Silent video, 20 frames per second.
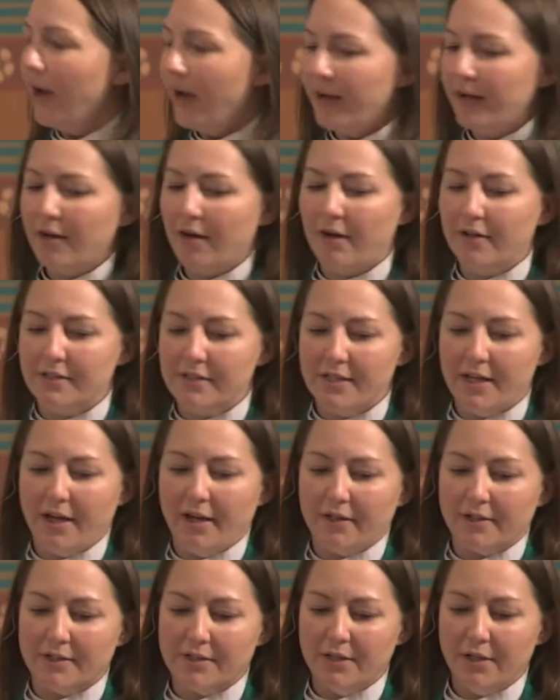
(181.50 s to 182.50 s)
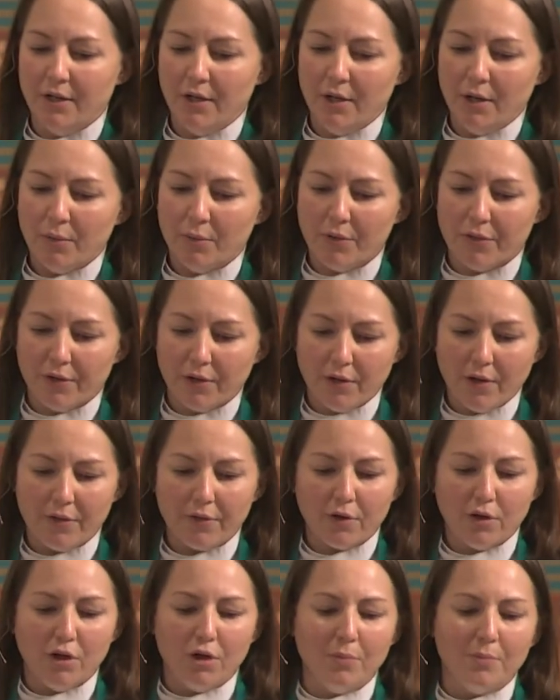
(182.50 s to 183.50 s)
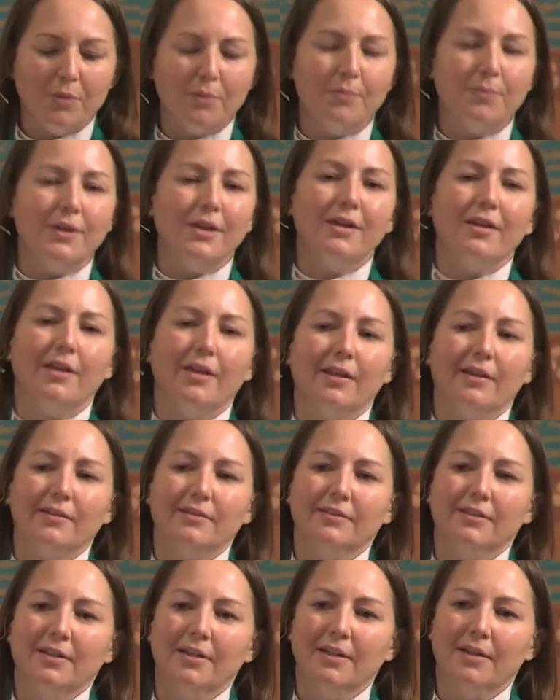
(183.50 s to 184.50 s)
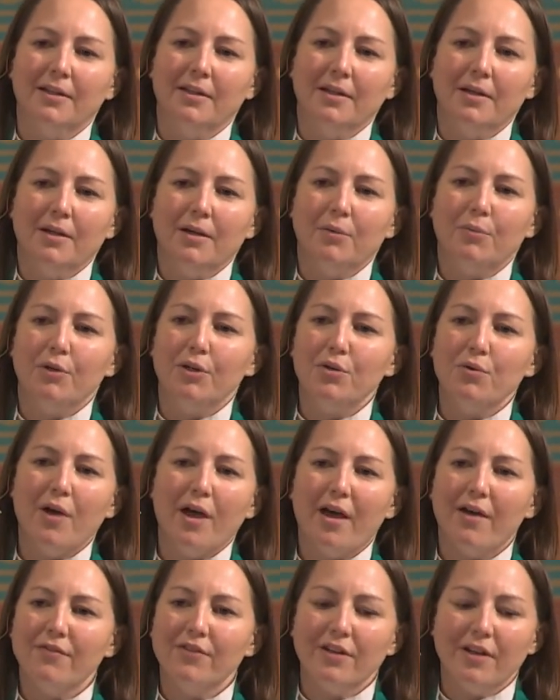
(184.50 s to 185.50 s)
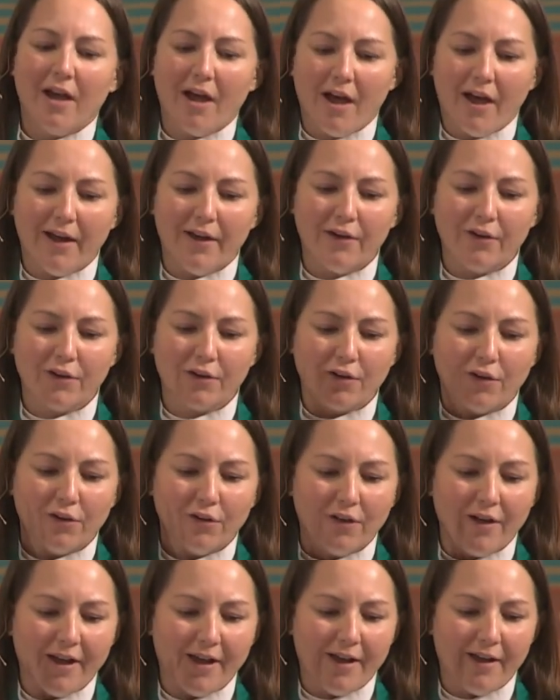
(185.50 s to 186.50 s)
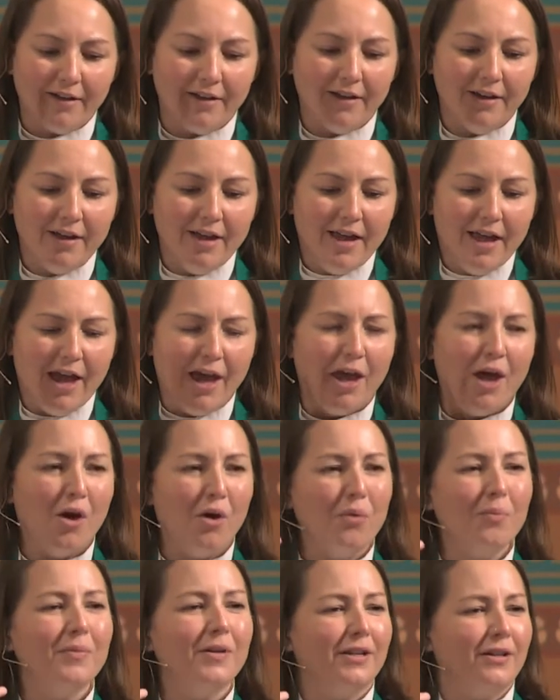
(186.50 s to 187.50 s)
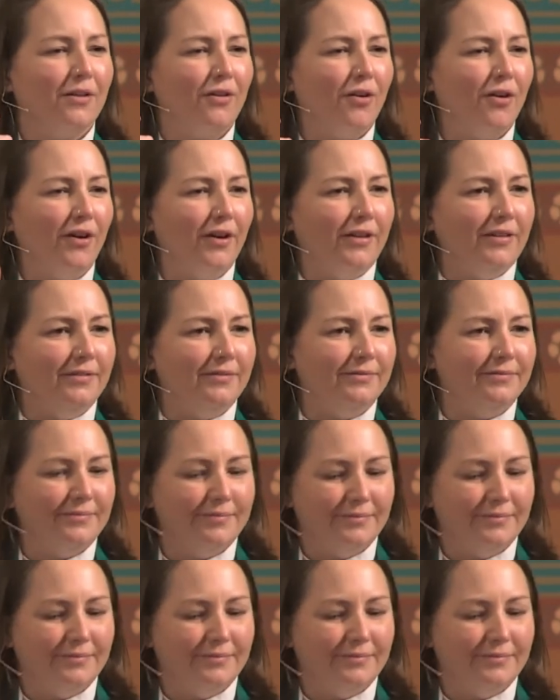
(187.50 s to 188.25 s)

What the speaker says: eye contact with another human being when you have an ironclad helmet on.